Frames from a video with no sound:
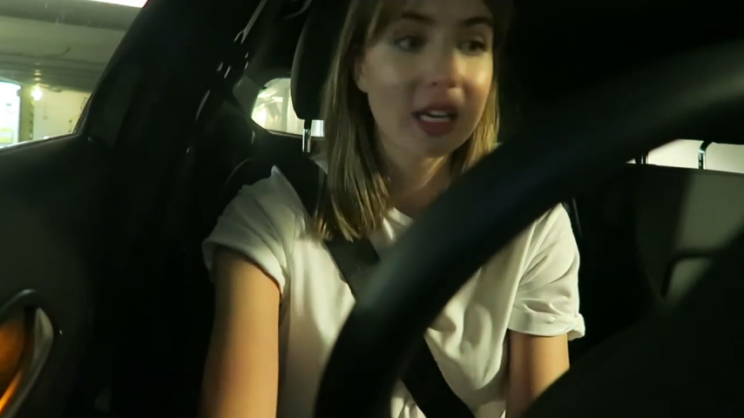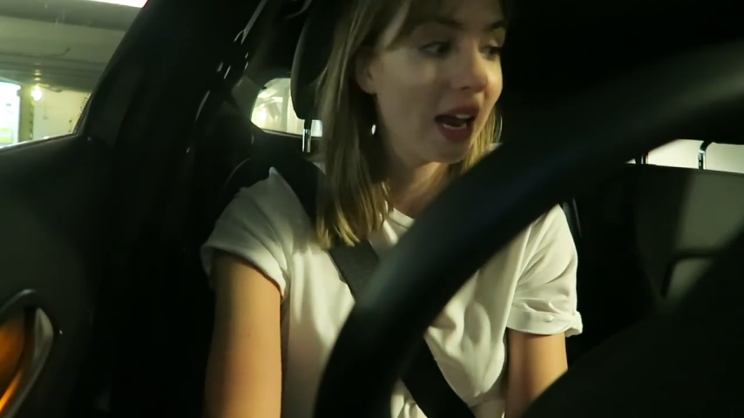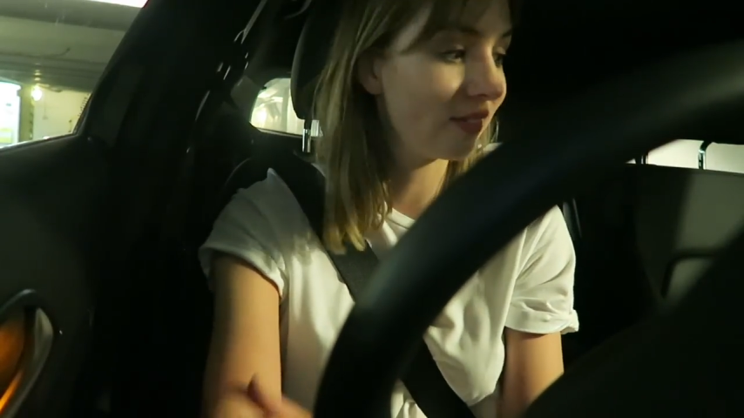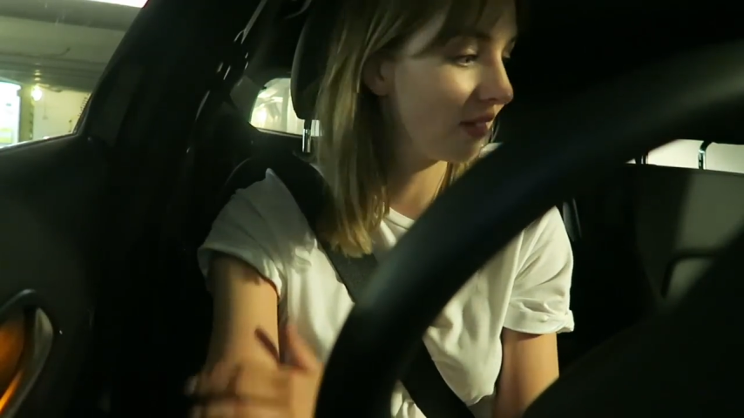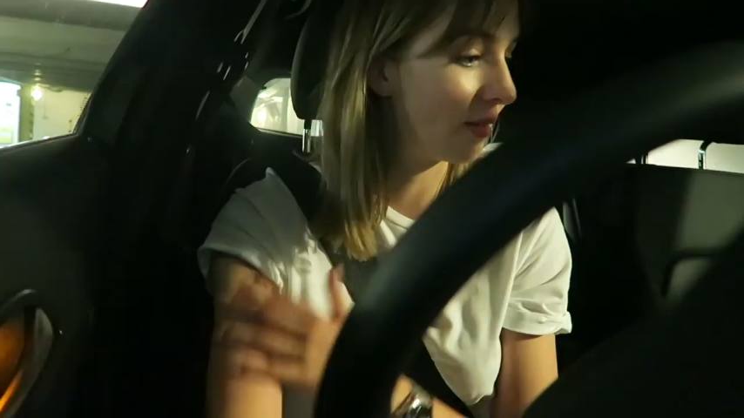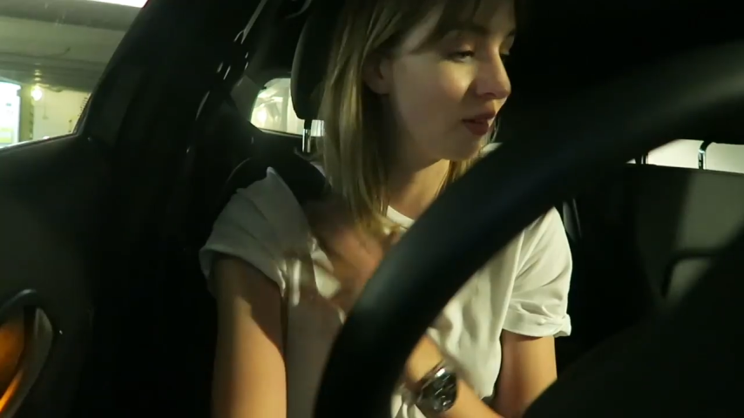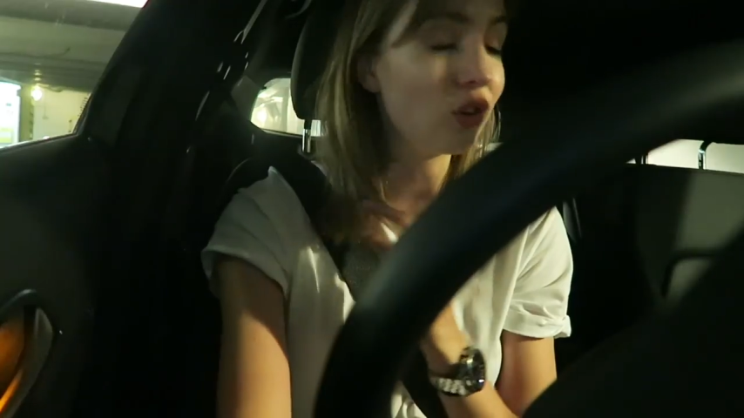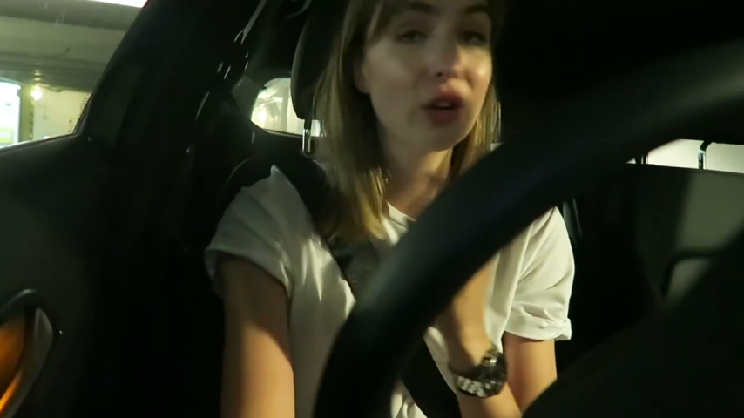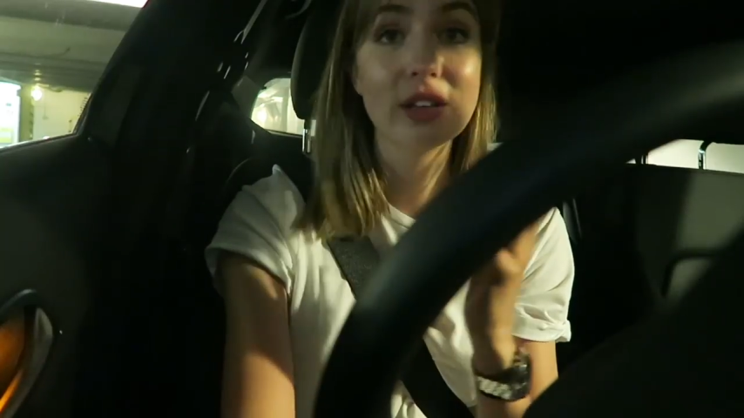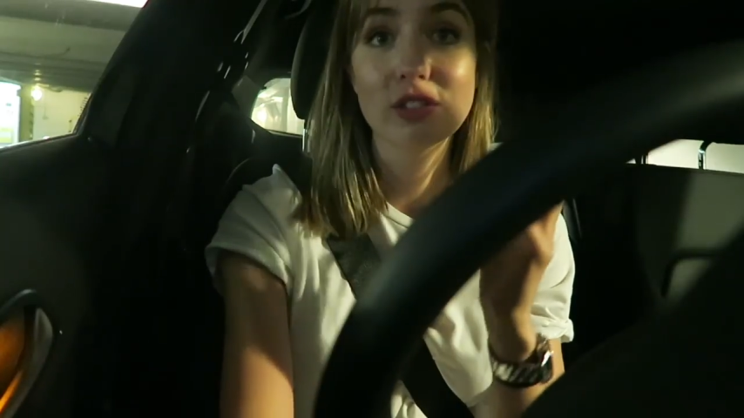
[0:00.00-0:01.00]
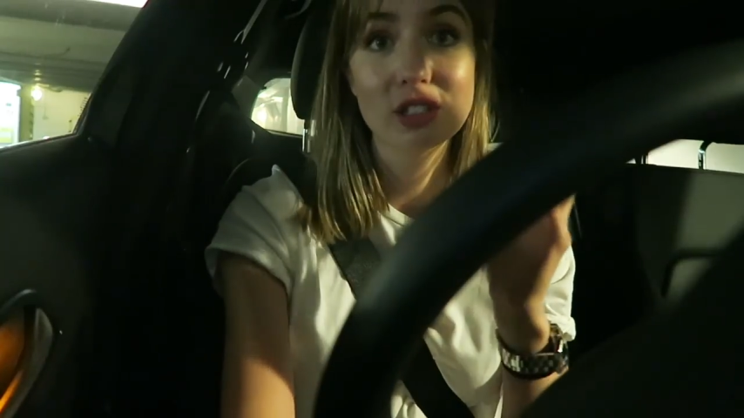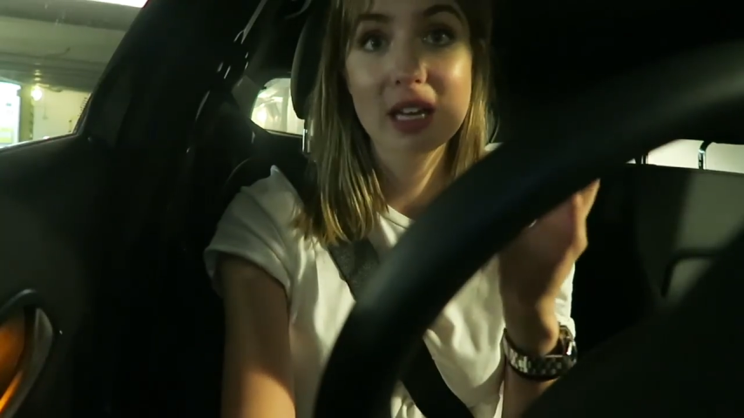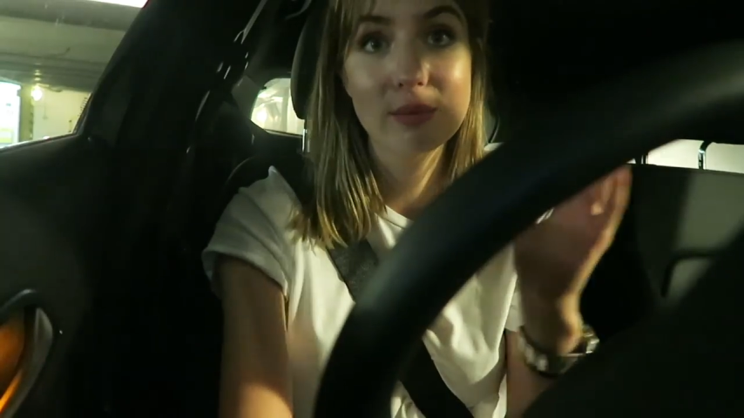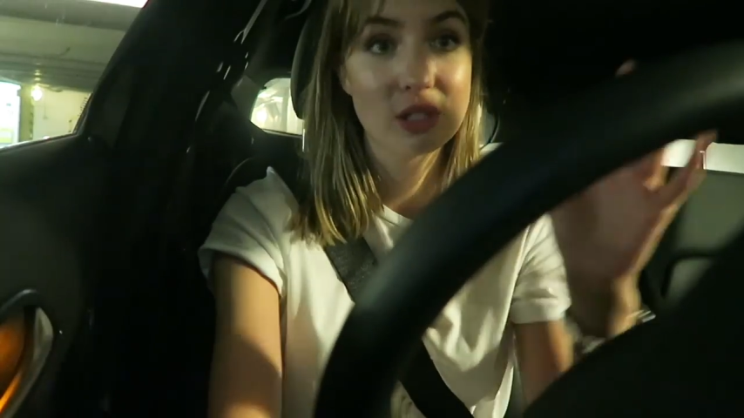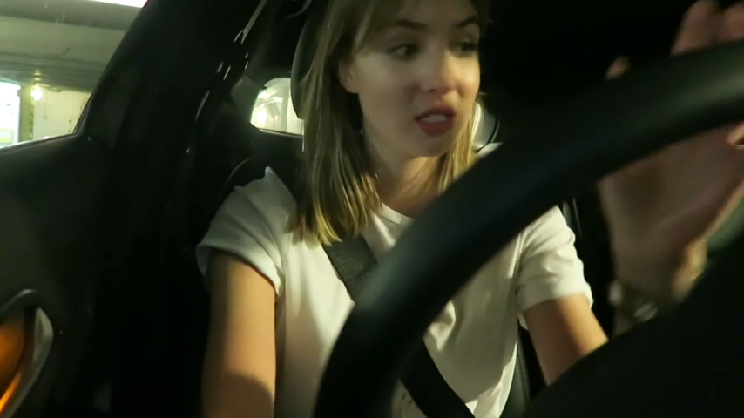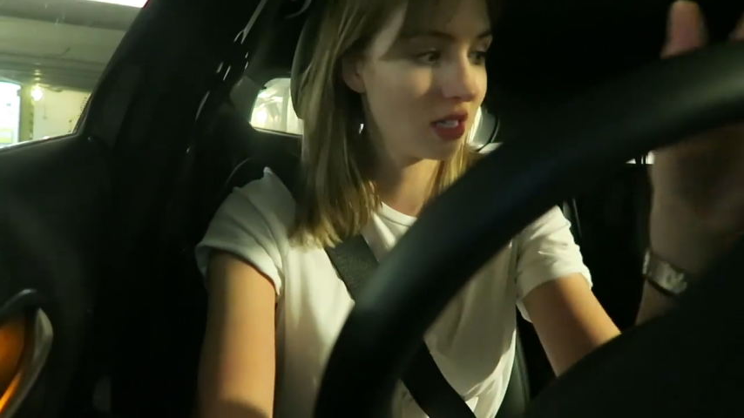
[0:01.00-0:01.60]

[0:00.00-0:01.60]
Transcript: And I, I'm not even attempted to